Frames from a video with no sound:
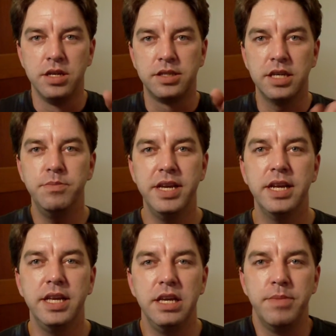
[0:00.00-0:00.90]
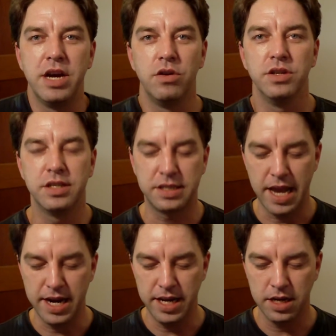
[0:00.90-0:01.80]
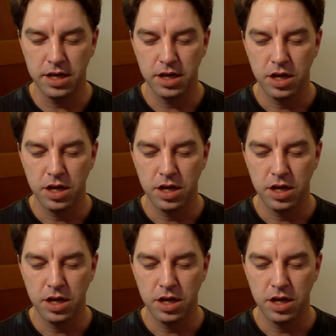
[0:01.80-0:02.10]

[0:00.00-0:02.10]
Send me an email stating